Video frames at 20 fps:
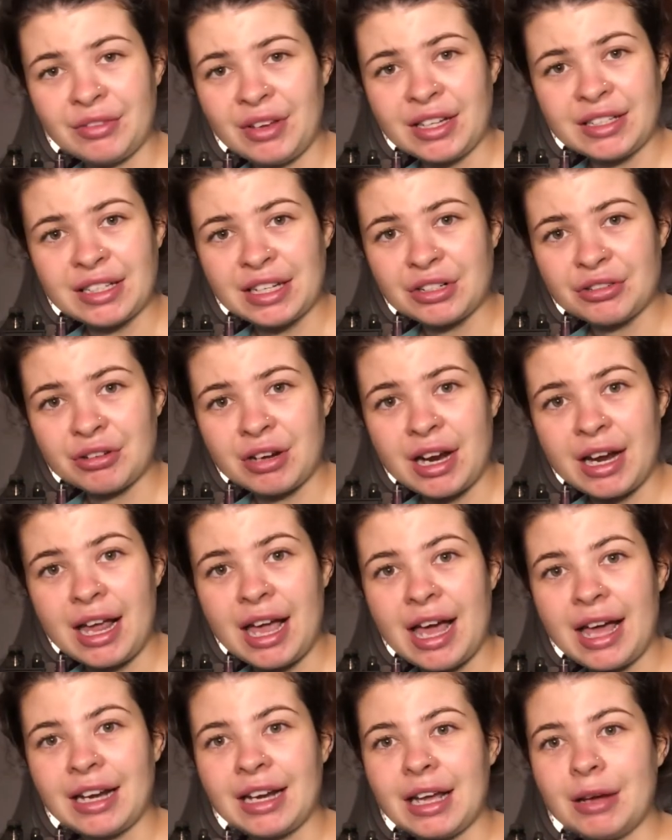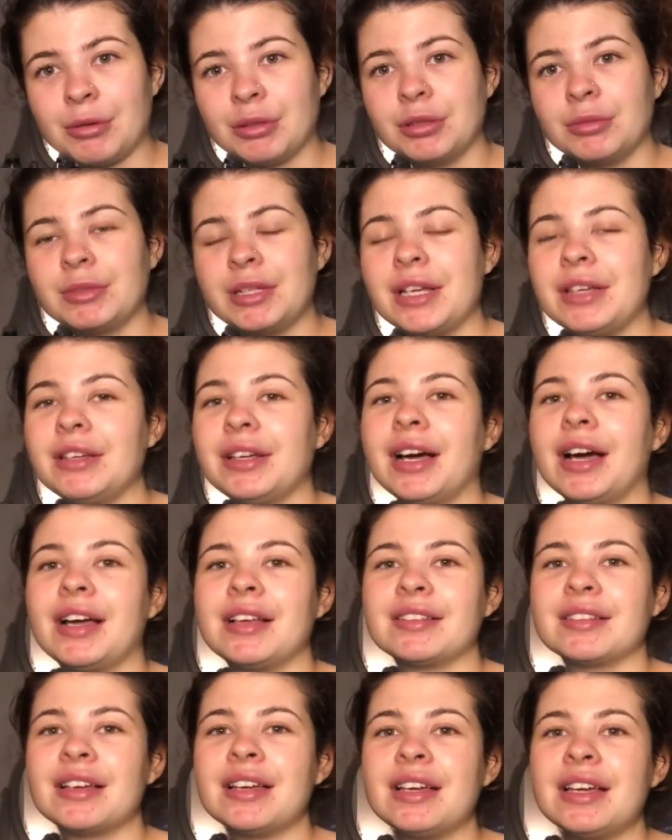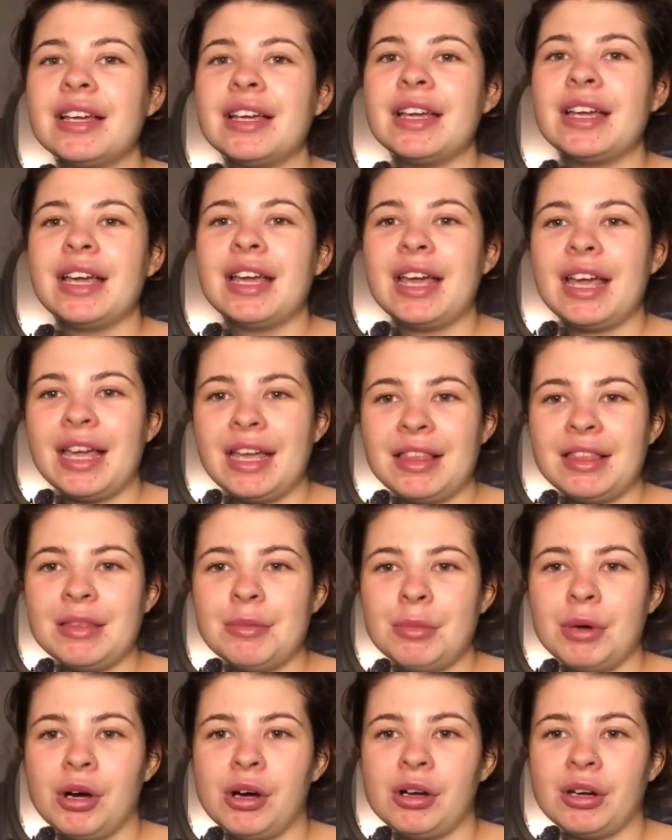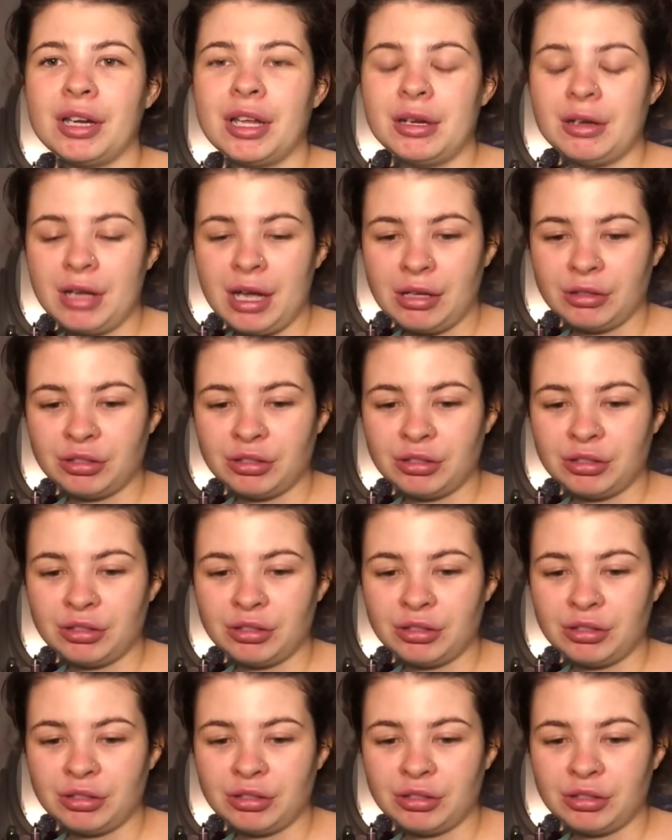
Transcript: this fake tan dry, and I will update you guys in the morning.